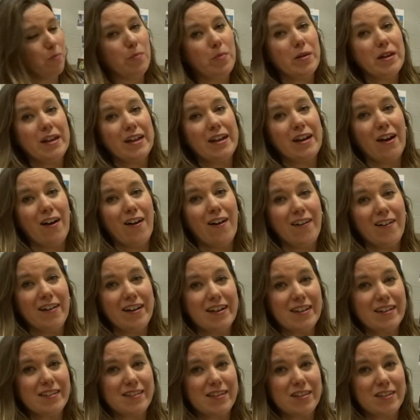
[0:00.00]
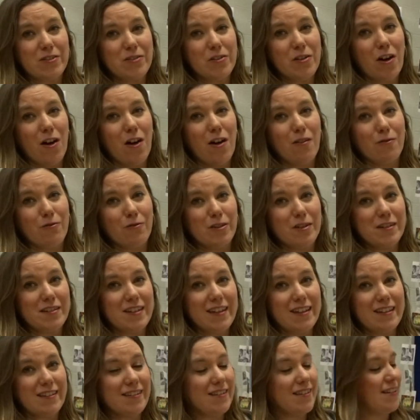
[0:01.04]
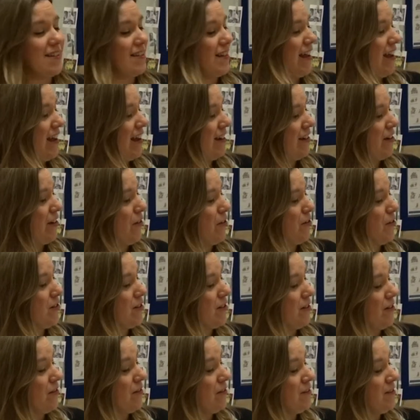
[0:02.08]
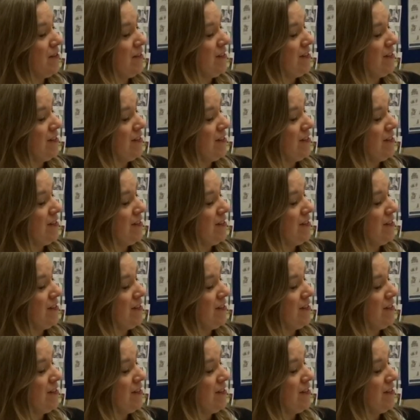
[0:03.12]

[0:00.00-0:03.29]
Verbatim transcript: big eyes that you can't resist saying no to.